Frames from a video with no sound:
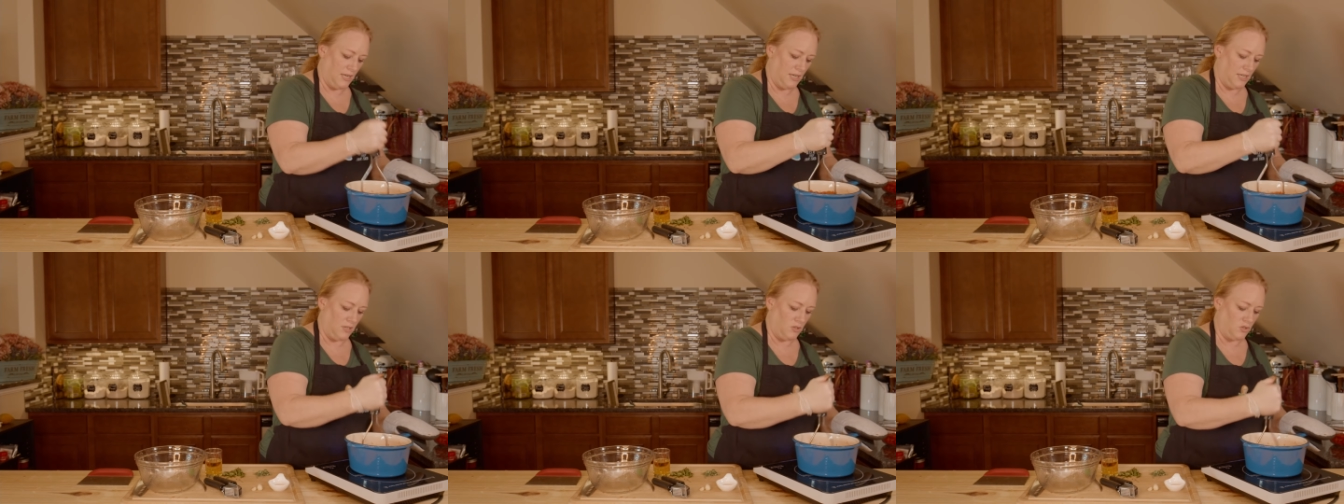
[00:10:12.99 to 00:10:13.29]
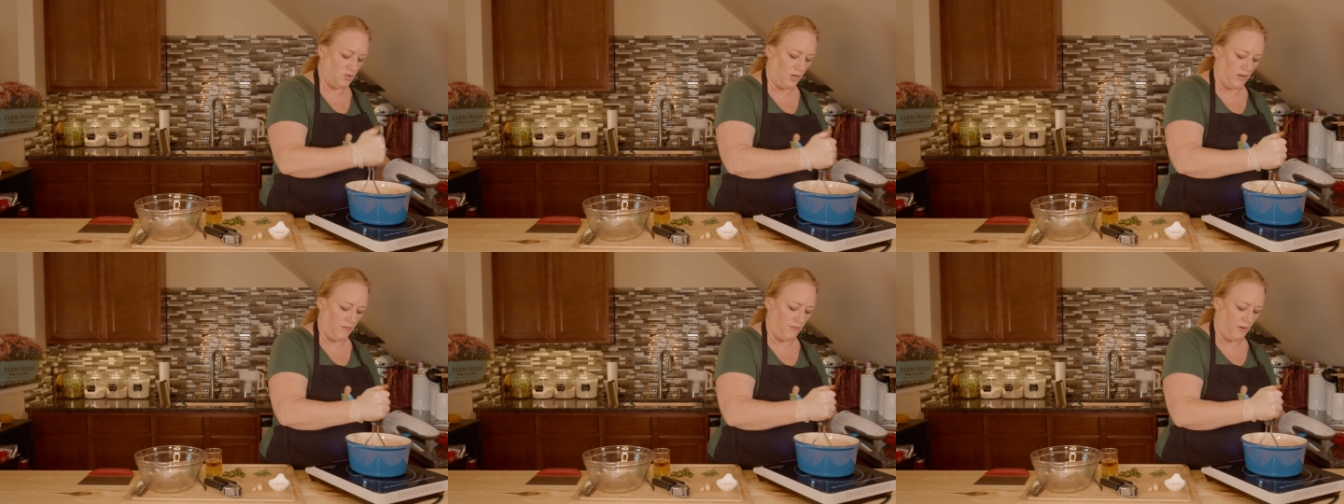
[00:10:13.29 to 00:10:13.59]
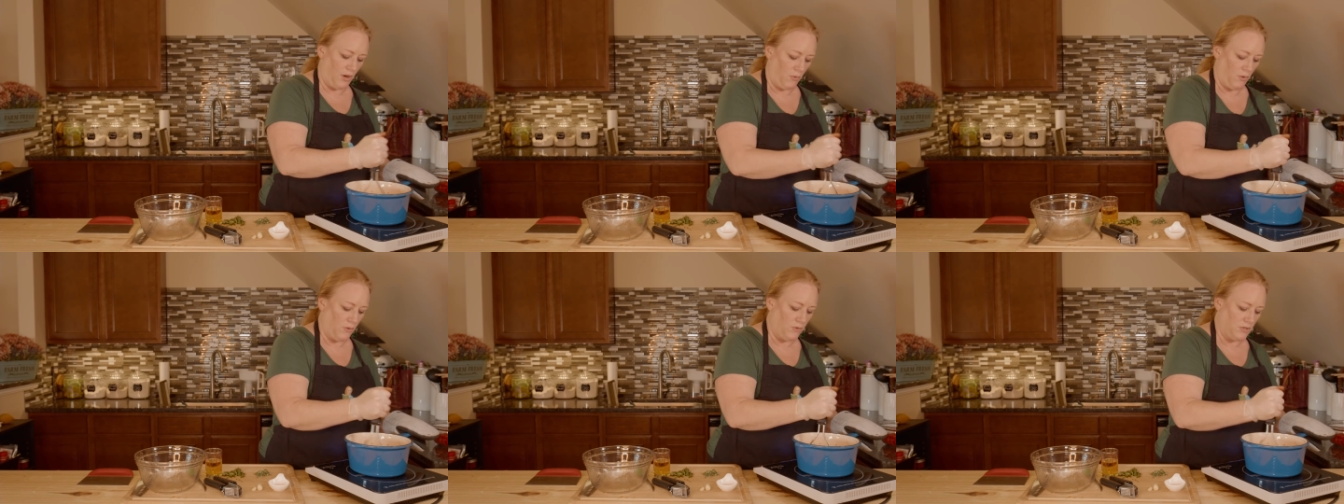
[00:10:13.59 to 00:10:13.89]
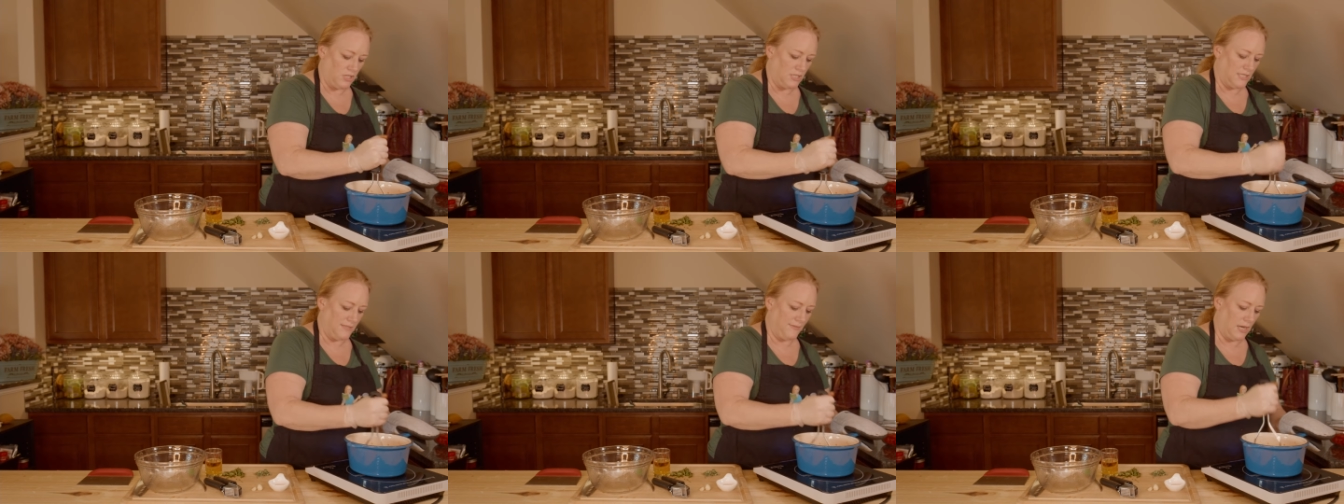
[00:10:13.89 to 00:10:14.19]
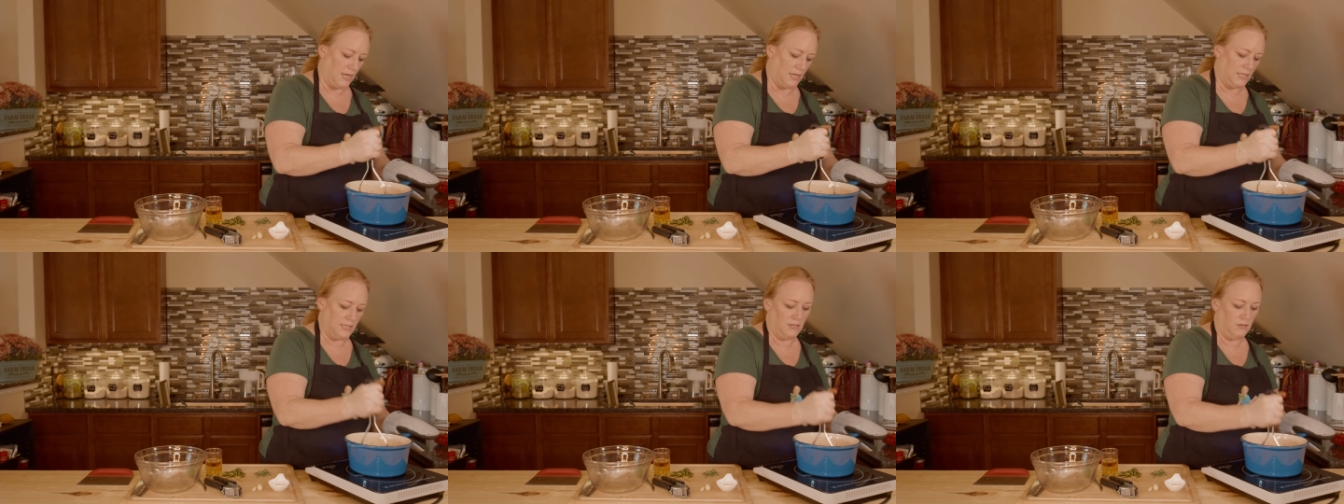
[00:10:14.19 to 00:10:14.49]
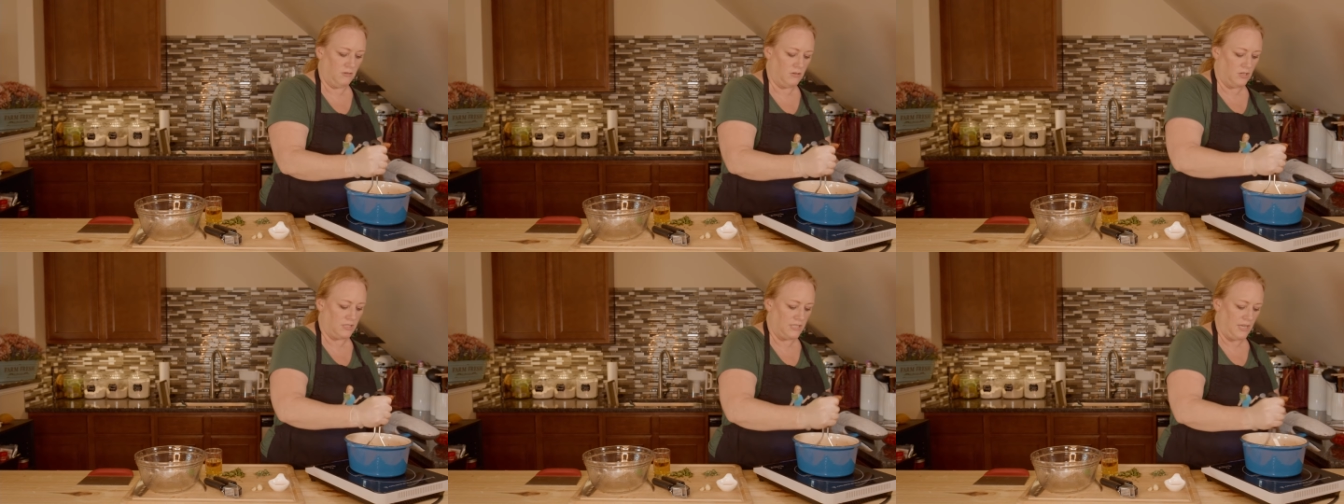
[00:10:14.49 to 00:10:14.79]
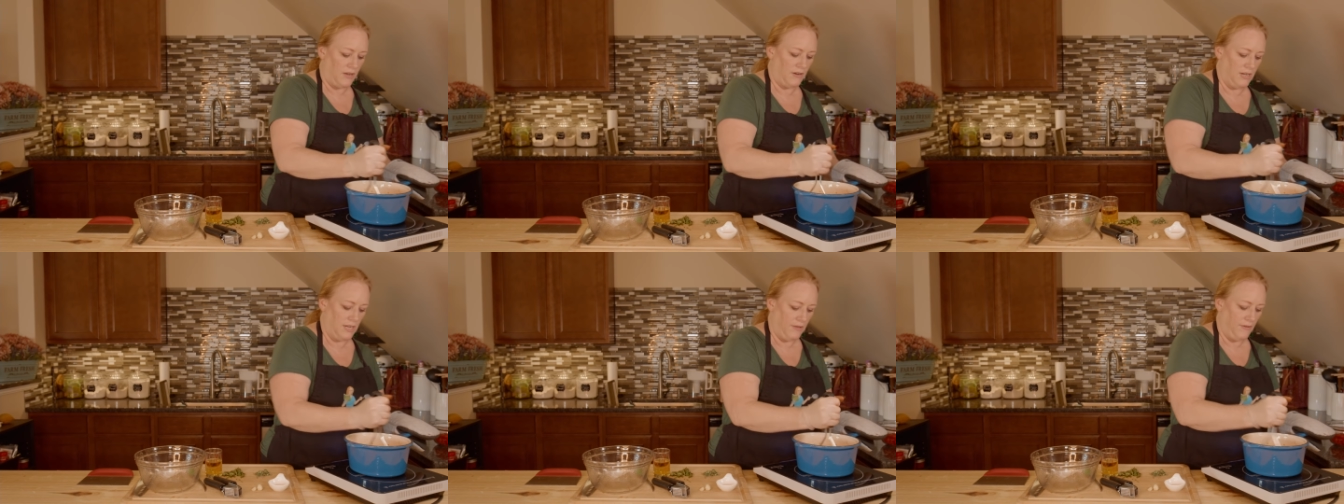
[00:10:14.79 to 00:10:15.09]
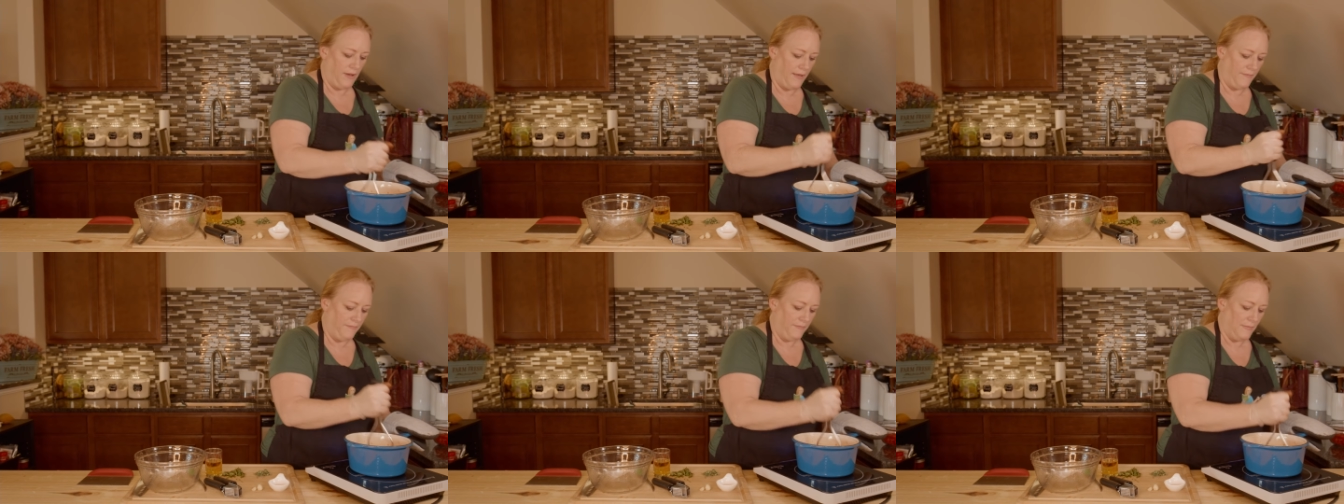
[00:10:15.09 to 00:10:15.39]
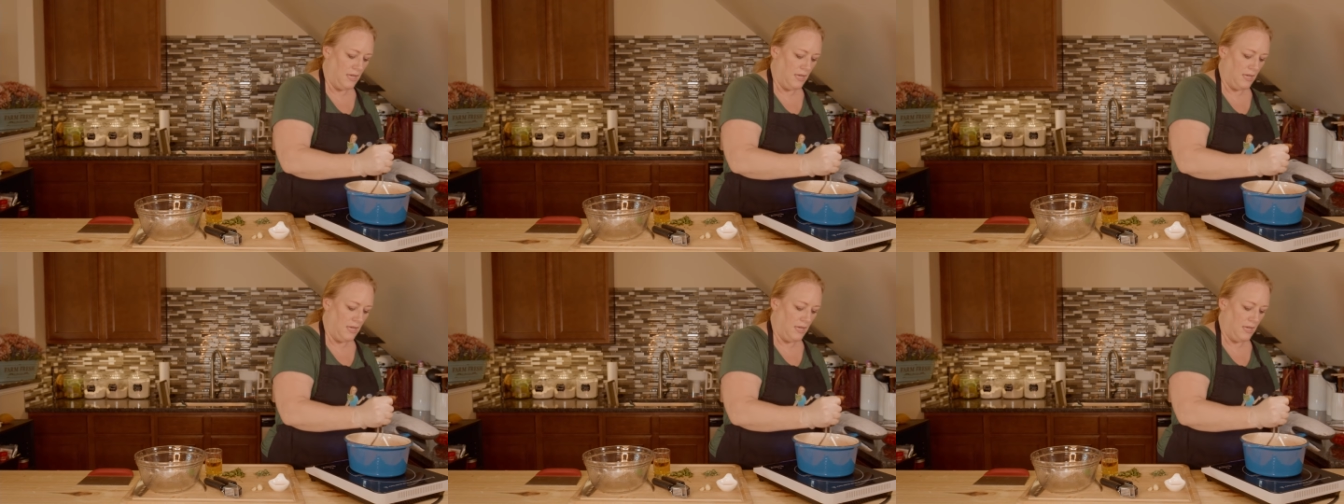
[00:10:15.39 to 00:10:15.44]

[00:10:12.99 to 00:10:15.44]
I didn't drain it very well, which is fine because it'll cook down anyway.